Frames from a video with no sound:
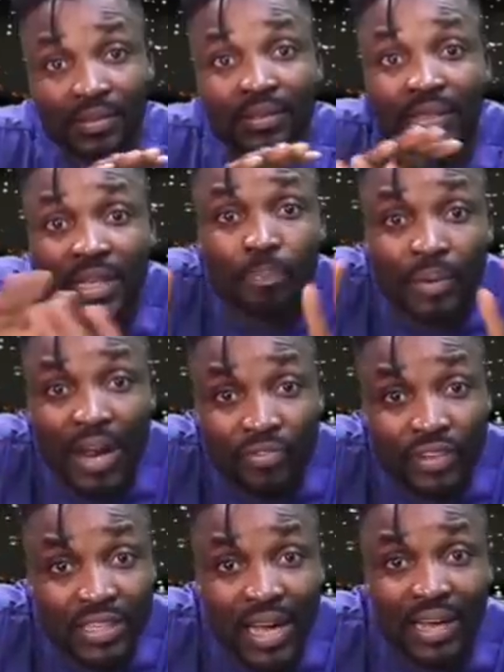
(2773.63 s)
they
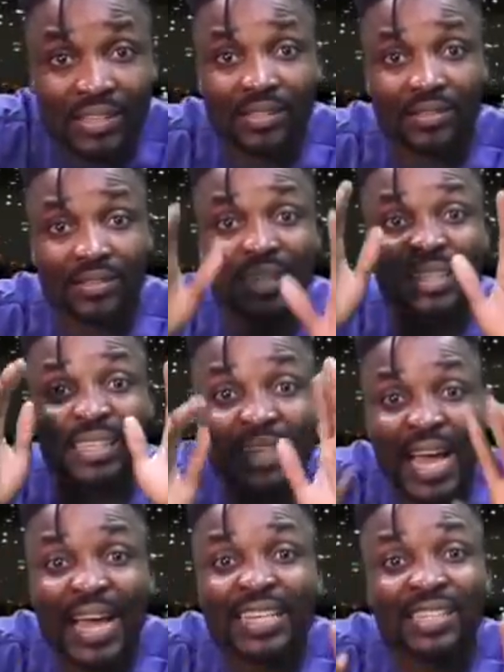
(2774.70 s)
private ass, that they
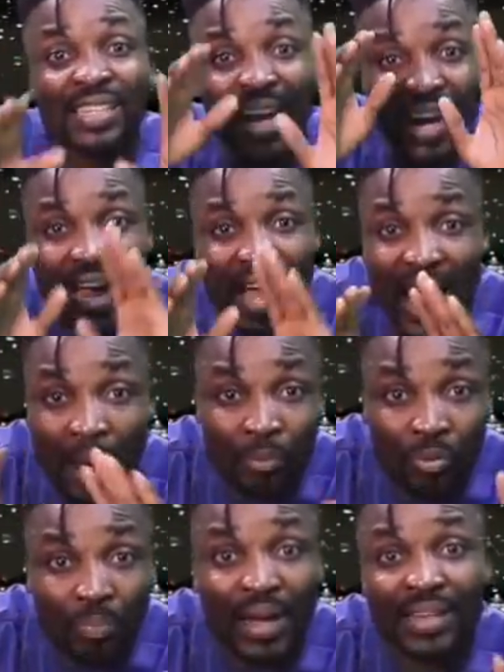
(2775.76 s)
guide armed
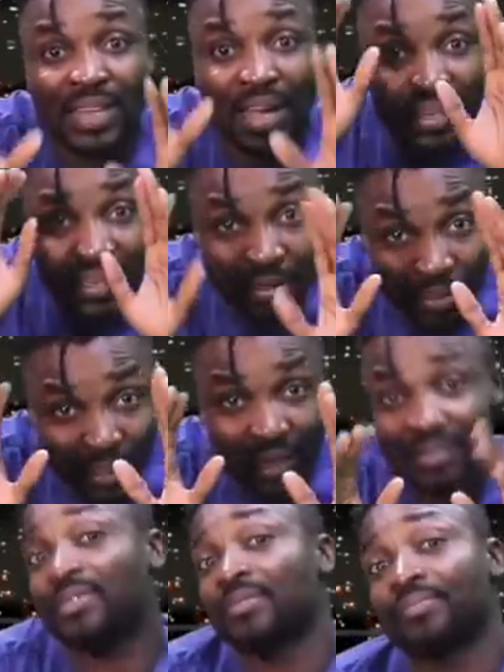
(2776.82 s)
robbers and
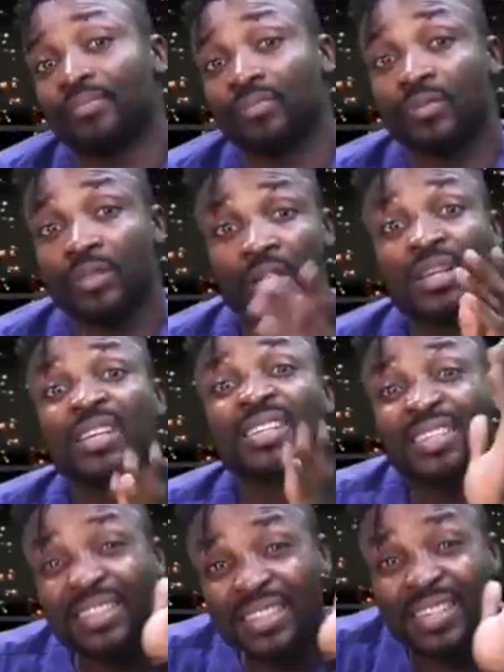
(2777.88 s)
criminals.
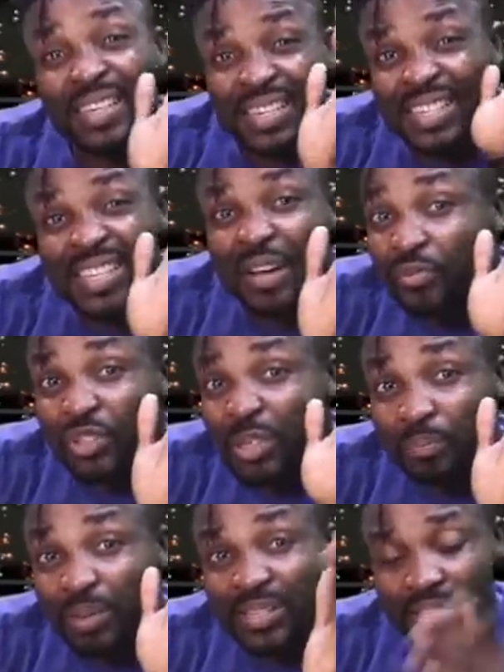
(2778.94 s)

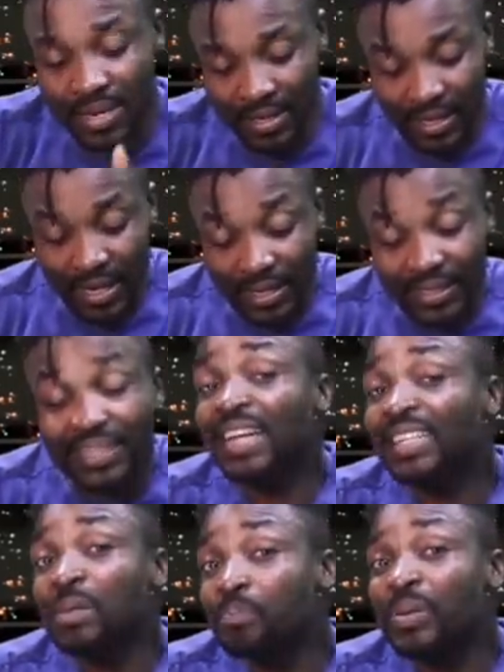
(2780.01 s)
70%.
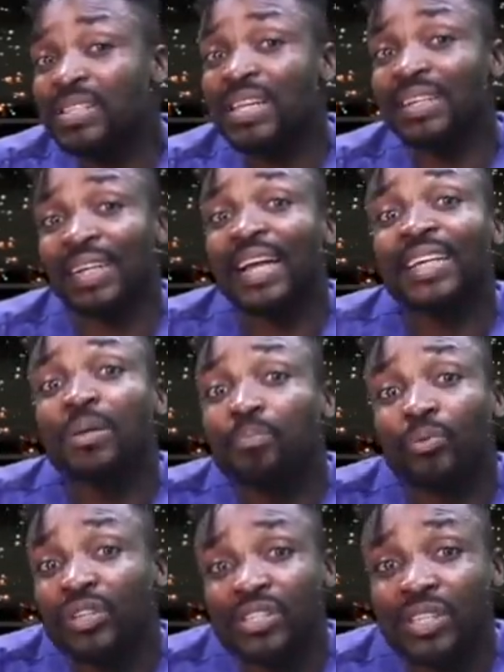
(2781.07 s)
30% now the
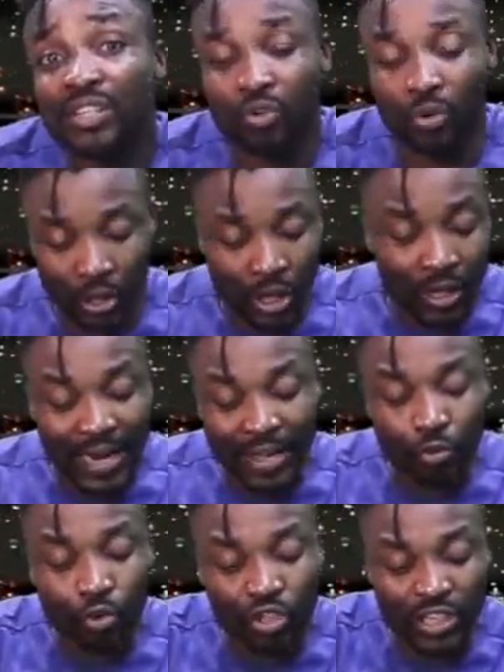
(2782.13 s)
police station. Now
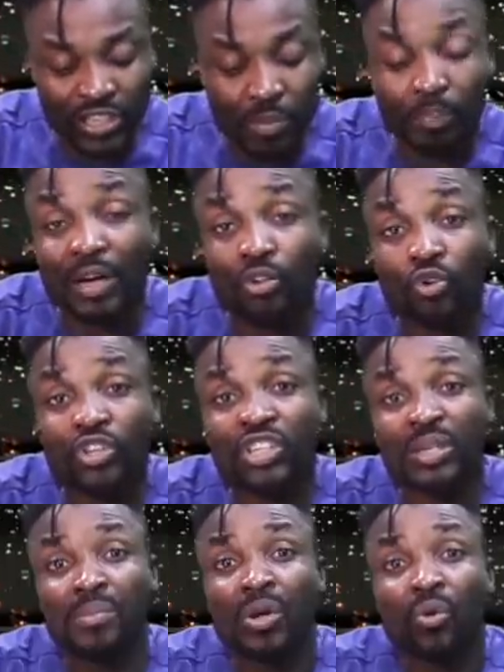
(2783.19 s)
you go to see patrol
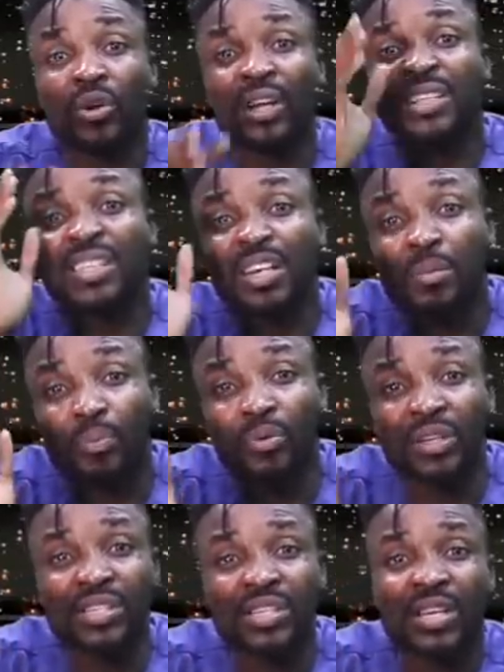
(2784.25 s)
team, only 3
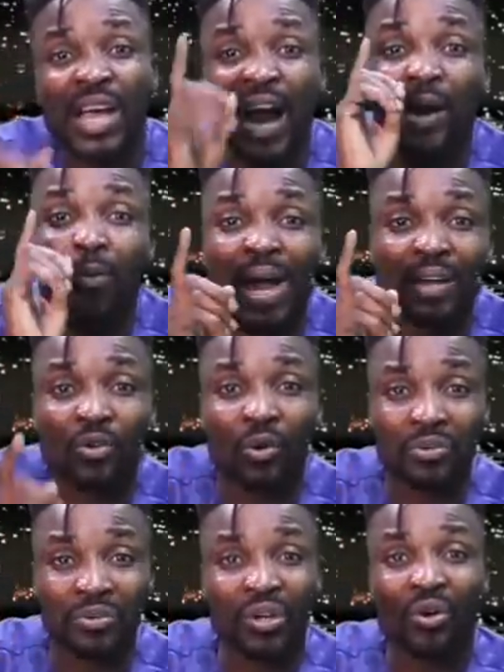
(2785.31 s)
police and 1
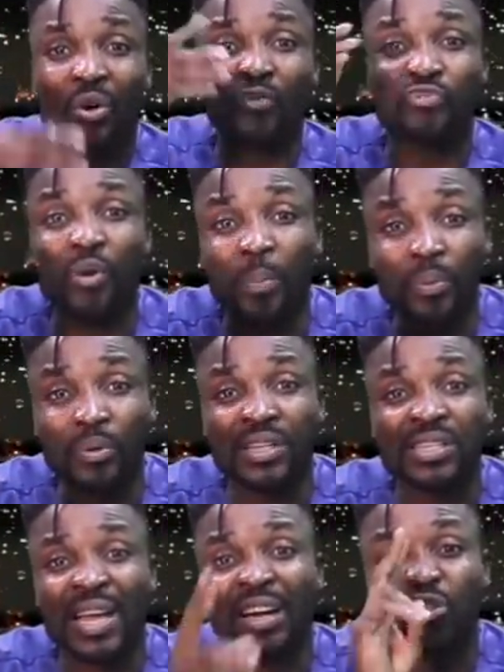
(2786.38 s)
gun, or 4
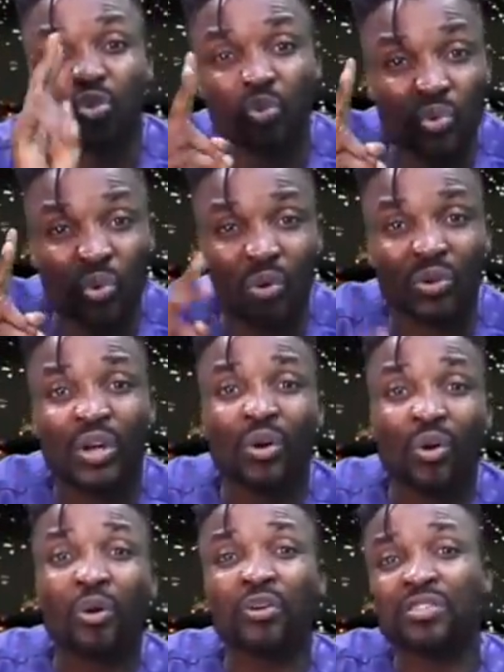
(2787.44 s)
police and 2 gun,
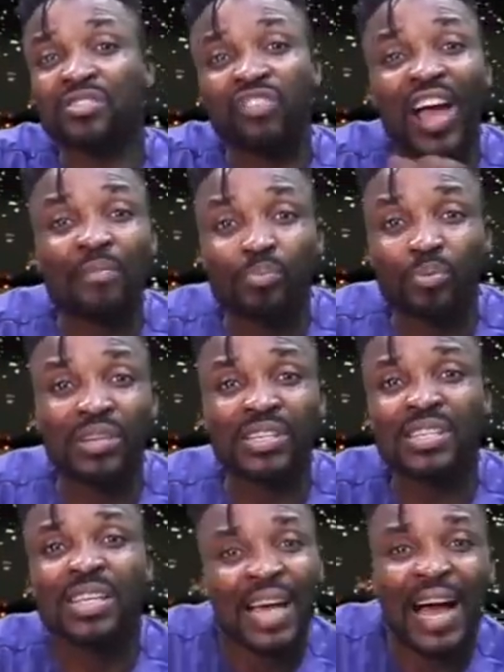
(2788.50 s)
or 5
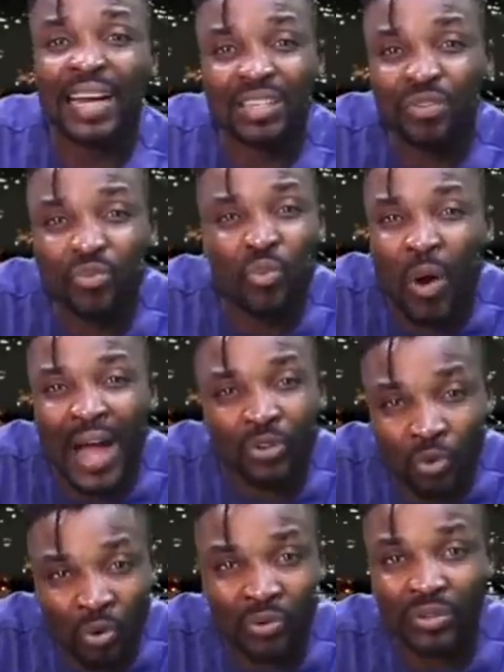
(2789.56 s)
police and even
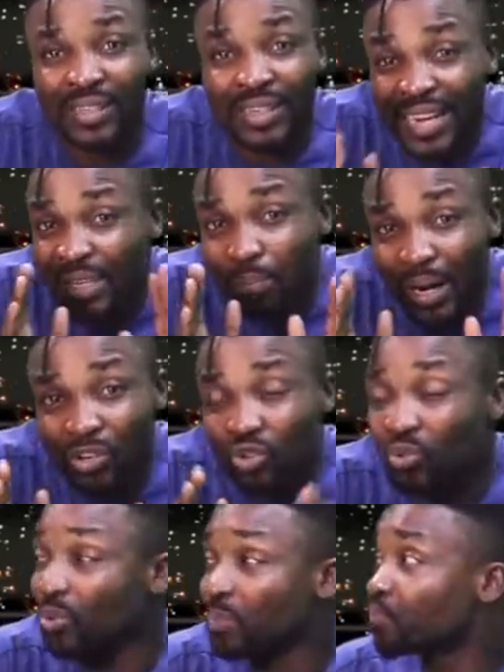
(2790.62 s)
1 gun. Now the
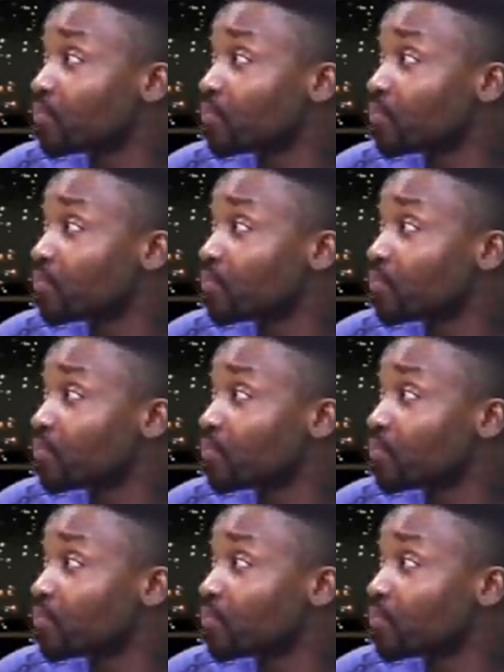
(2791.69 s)
patrol.